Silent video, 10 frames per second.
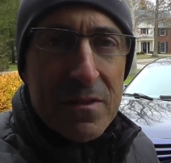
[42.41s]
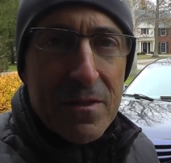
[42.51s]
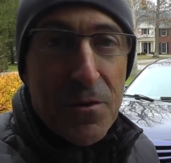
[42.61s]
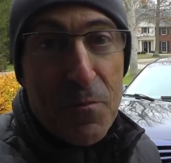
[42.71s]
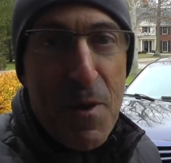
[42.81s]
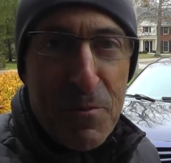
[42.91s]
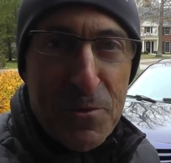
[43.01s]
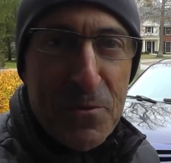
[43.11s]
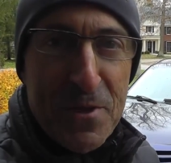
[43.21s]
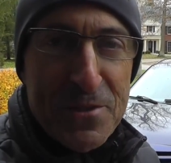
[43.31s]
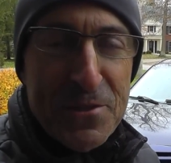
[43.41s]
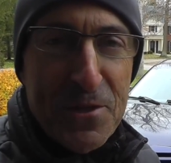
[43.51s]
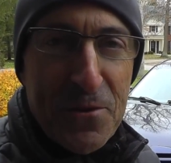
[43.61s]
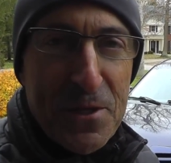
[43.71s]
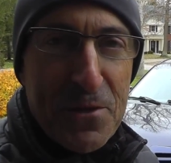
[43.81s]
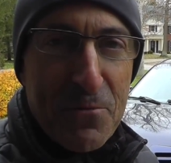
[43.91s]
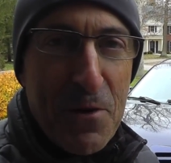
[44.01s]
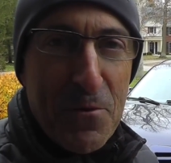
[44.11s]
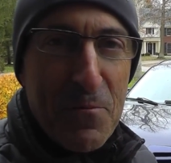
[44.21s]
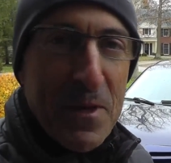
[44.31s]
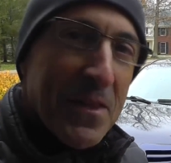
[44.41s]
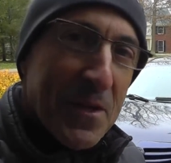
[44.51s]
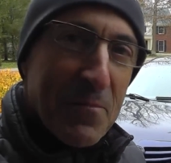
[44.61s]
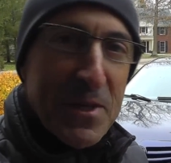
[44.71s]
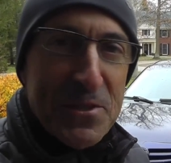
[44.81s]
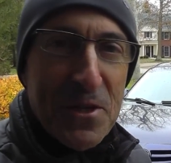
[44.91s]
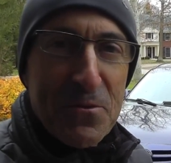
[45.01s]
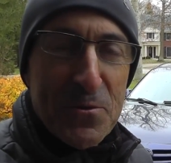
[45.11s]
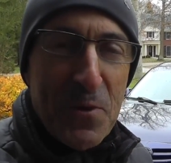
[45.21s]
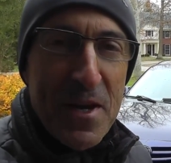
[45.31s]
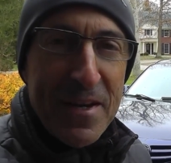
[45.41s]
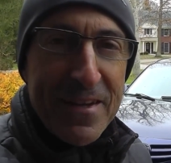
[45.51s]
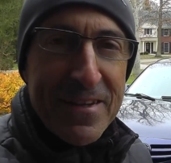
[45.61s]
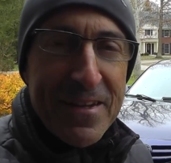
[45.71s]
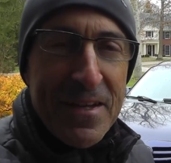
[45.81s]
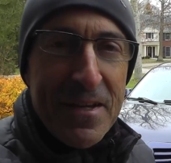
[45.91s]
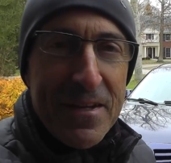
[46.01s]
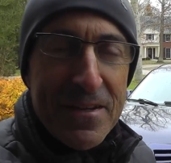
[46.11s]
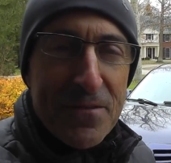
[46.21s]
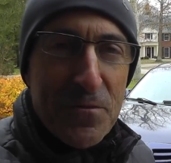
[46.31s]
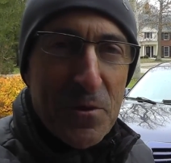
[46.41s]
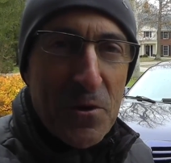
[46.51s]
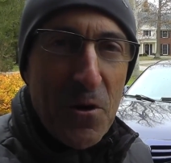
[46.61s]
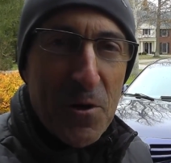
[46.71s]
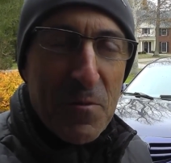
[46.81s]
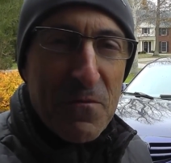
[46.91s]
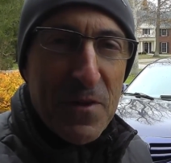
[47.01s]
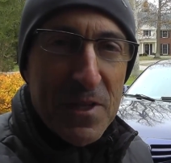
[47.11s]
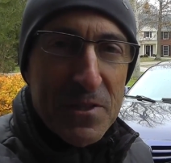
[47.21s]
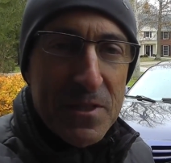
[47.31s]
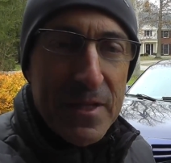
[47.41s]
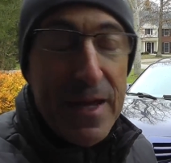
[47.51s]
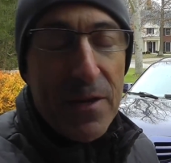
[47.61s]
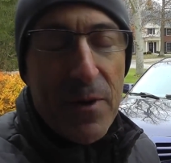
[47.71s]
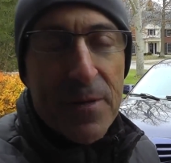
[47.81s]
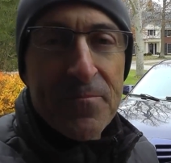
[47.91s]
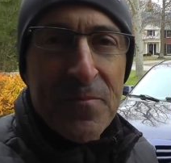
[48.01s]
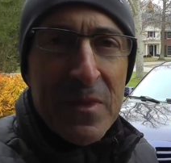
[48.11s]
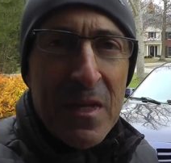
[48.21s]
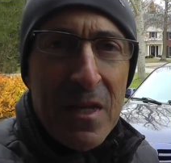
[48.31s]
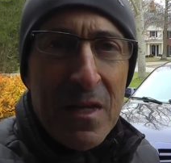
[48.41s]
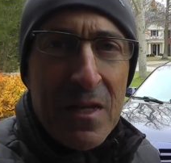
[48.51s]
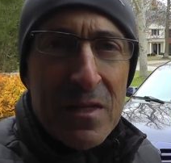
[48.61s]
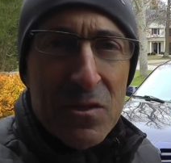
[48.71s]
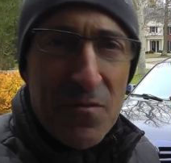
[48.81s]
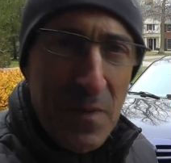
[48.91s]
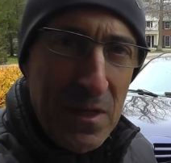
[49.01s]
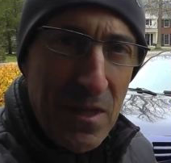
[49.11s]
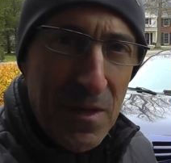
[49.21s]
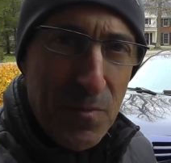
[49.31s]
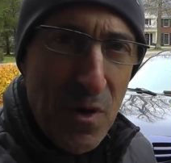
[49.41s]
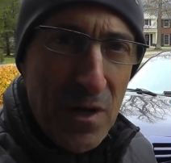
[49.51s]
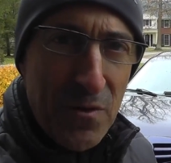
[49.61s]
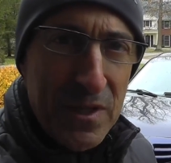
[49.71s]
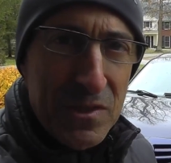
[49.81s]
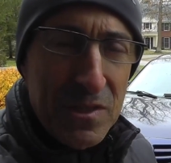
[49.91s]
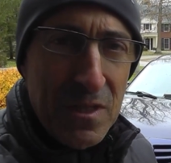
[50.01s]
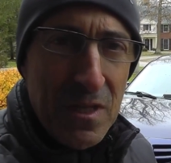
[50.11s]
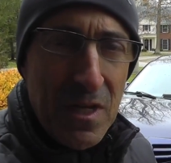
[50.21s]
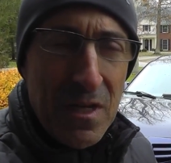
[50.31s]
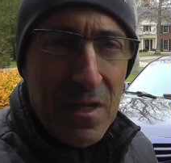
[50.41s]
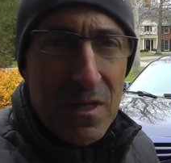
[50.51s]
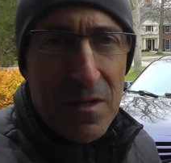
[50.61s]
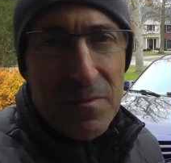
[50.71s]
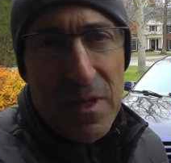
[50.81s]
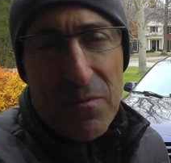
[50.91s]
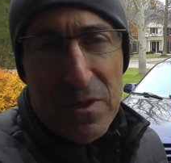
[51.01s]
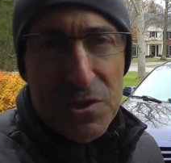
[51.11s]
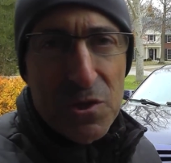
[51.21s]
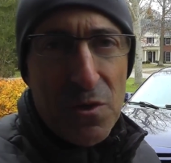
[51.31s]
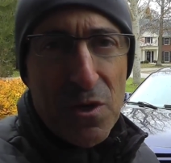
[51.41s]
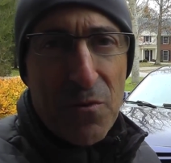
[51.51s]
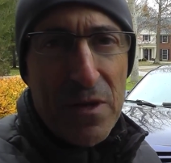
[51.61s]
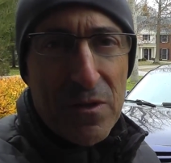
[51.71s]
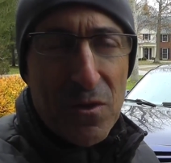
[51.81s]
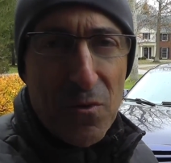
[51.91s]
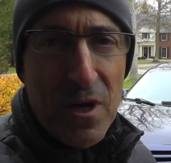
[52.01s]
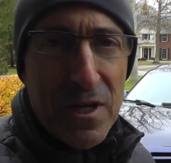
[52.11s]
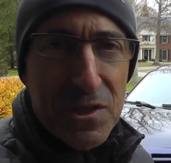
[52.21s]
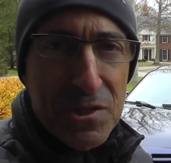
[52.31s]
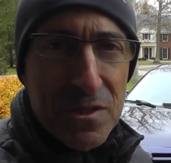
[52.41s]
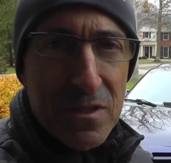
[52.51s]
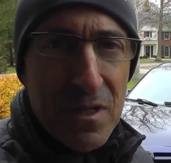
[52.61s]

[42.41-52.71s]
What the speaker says: other people don't necessarily agree with me, like my son who's waiting for the car to be fixed. Anyway, so I've made a lot of progress. I'm going to show you around the garage,